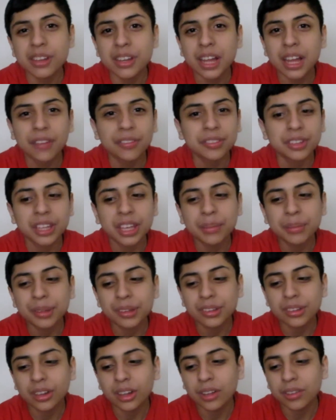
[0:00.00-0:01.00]
now I have to keep
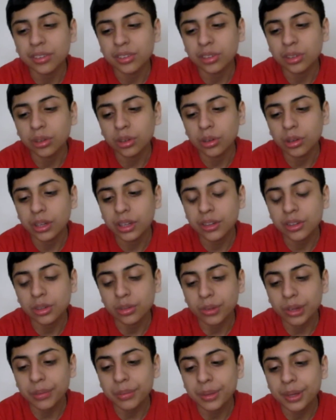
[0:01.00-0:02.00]
this off so it
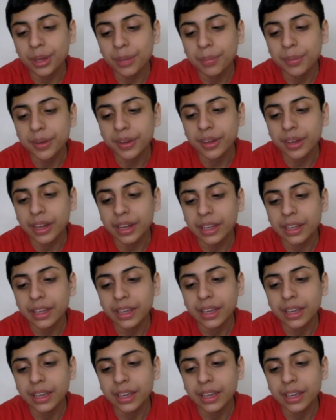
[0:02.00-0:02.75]
doesn't wake me up in the night